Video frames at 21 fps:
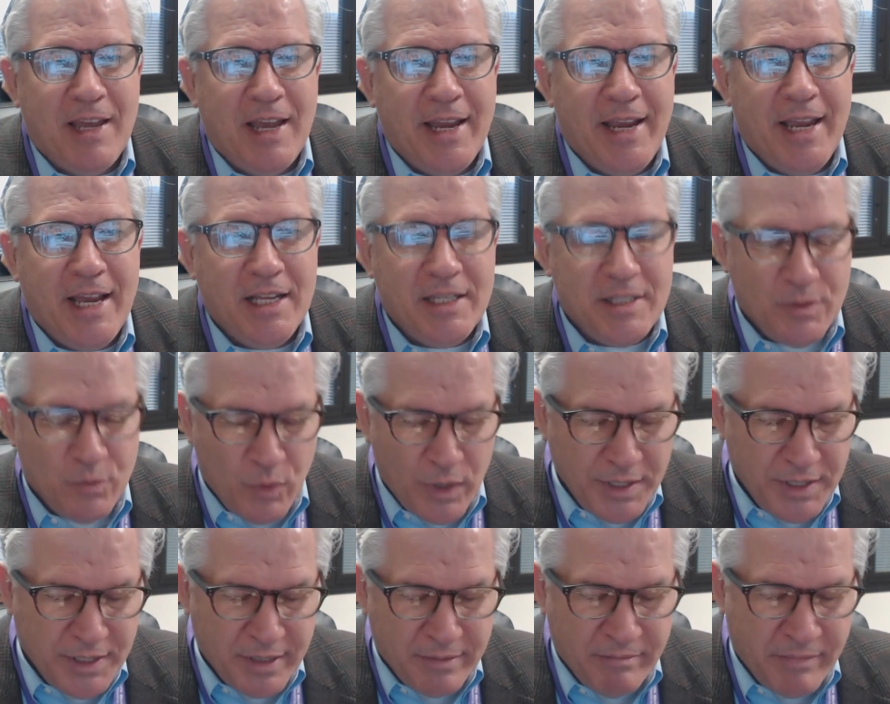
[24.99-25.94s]
I guess
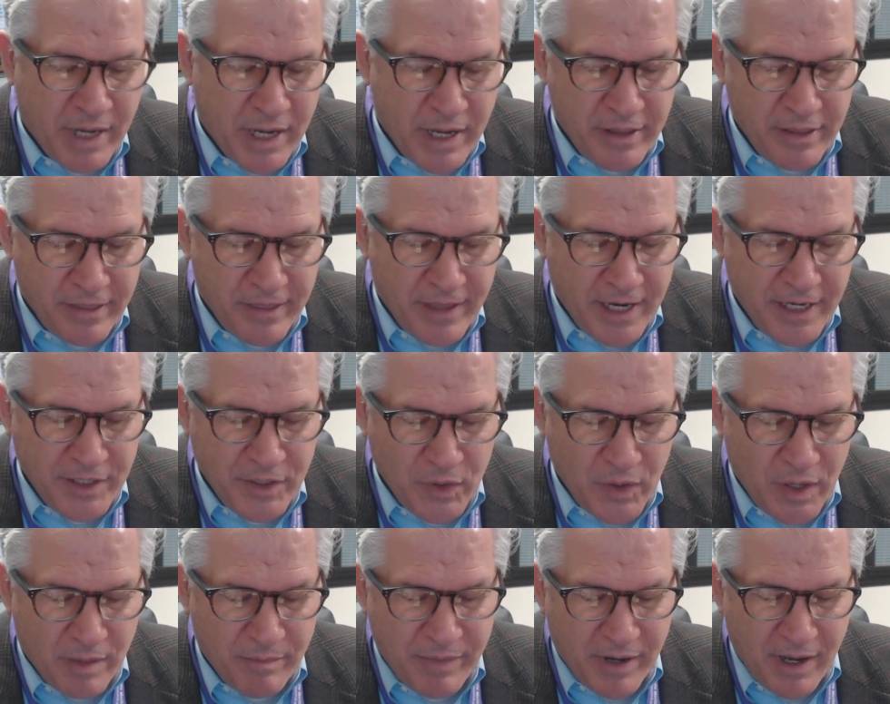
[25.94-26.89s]
once a month they
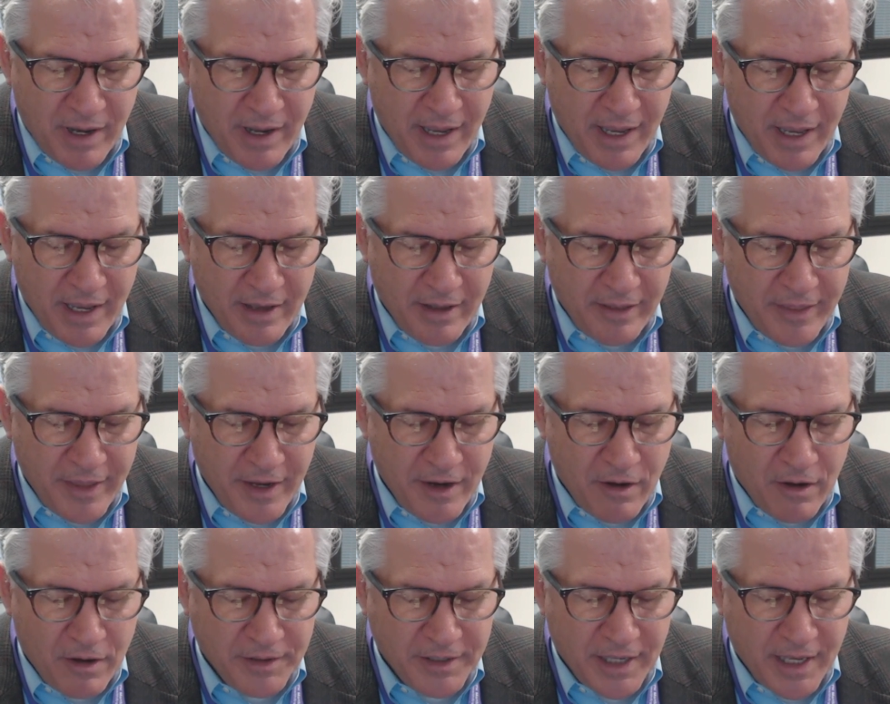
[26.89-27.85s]
do a, a
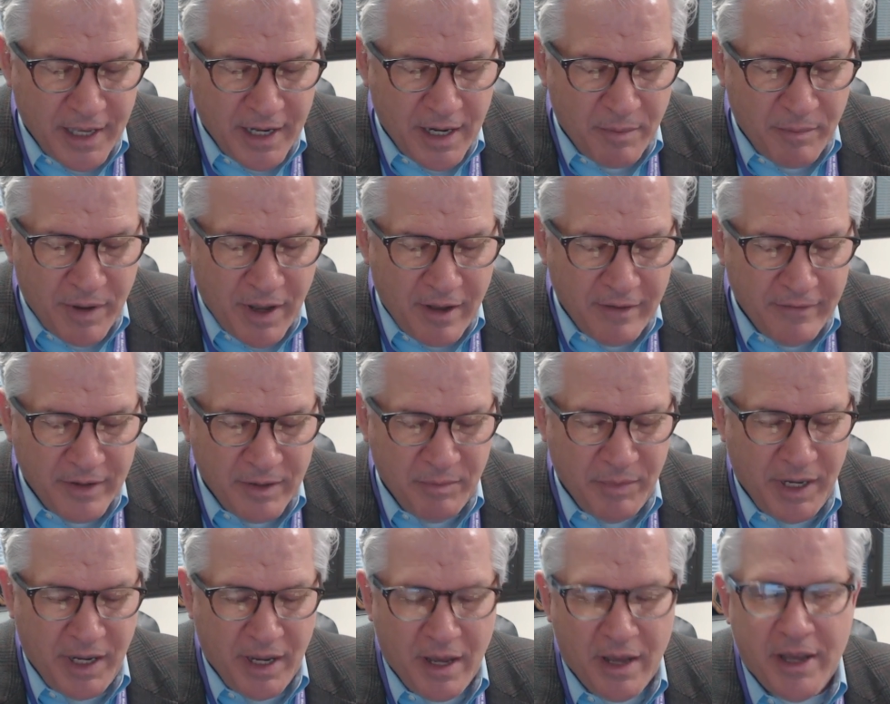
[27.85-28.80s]
thing called an Above
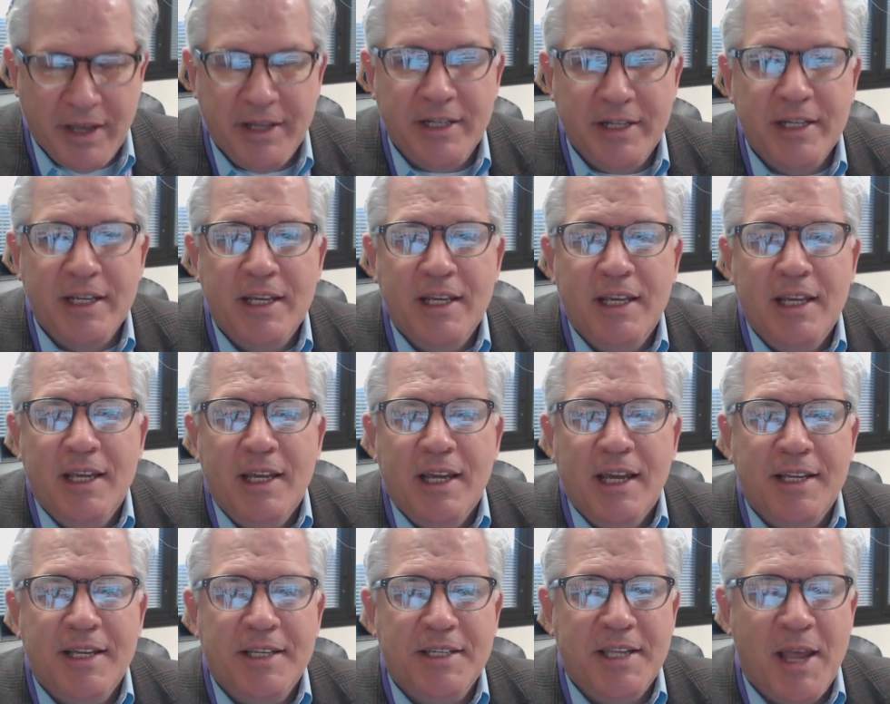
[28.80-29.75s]
and Beyond
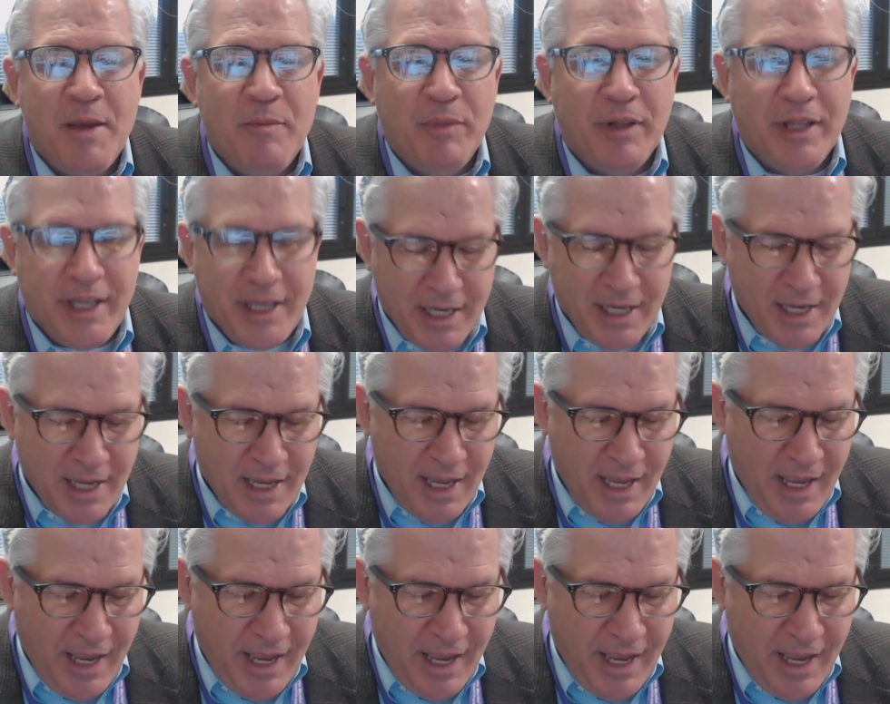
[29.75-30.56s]
Assembly.